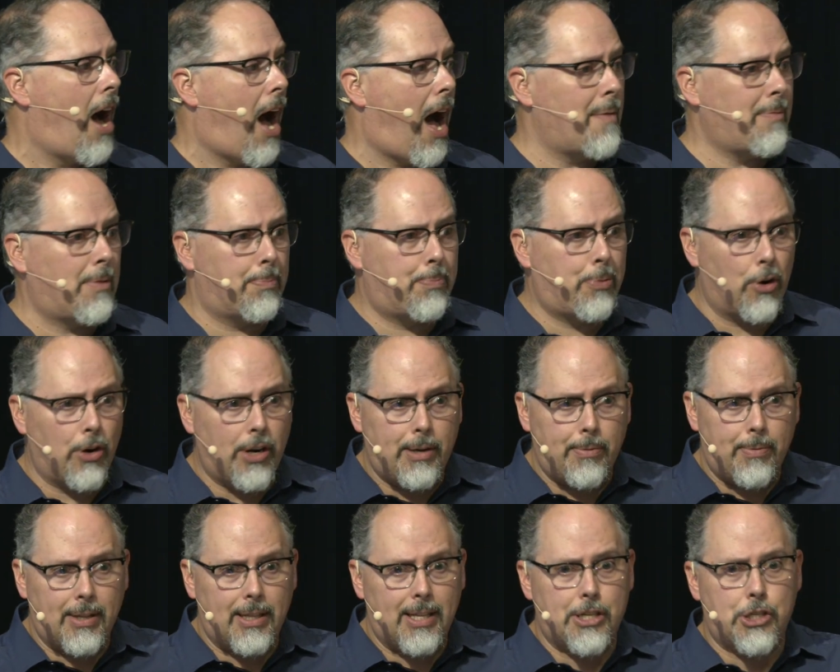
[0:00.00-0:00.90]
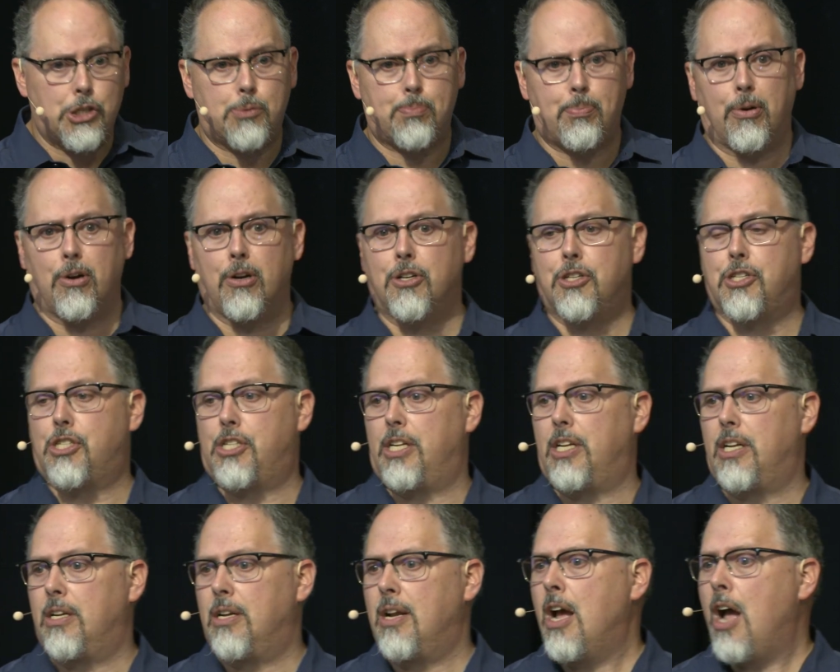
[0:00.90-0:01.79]
I'm a pretty religious
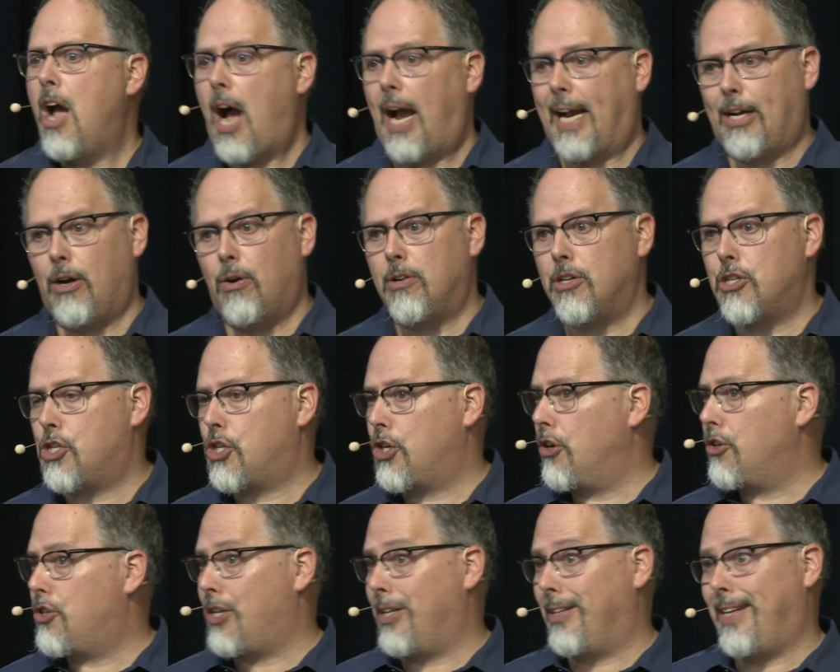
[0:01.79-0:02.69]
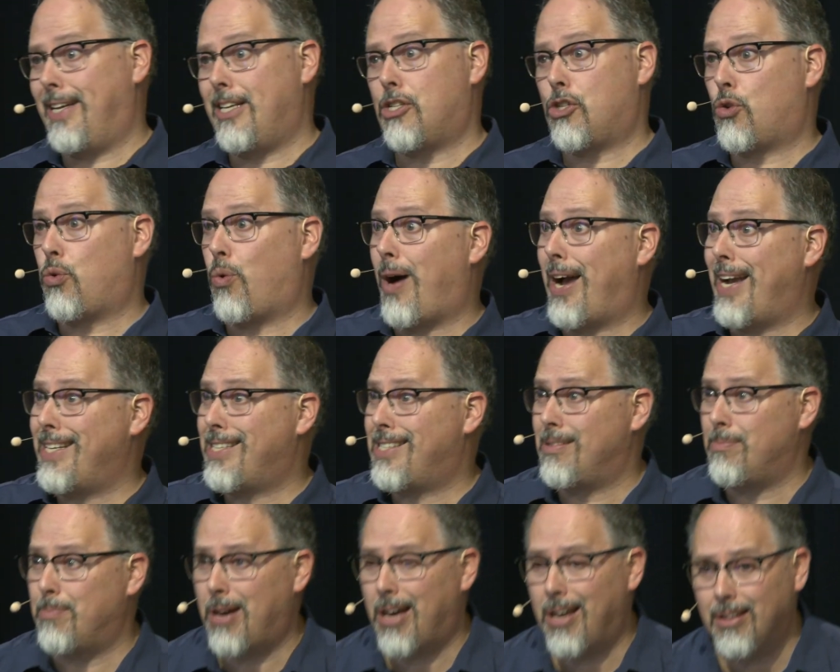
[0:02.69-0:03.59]
person. I go to church at least
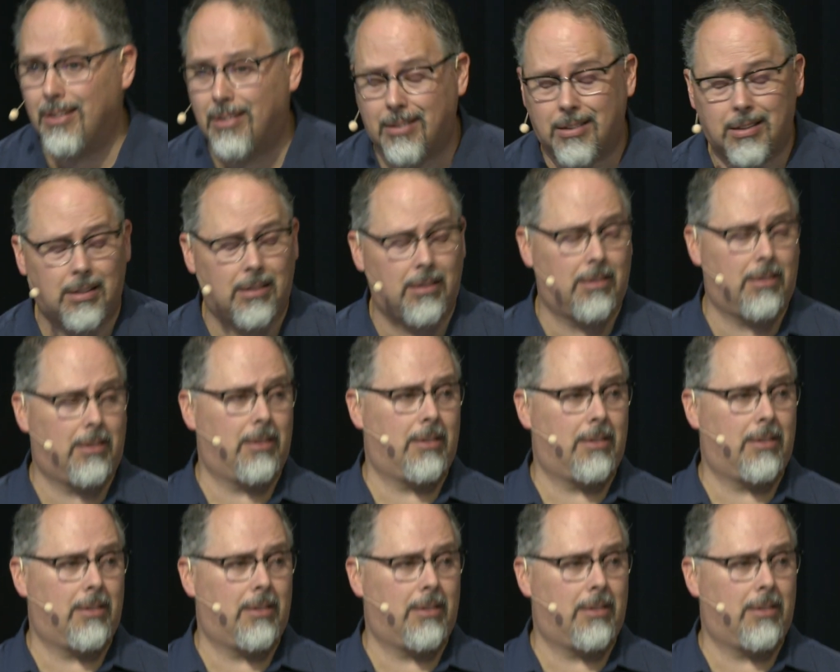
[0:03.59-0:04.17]
twice a month.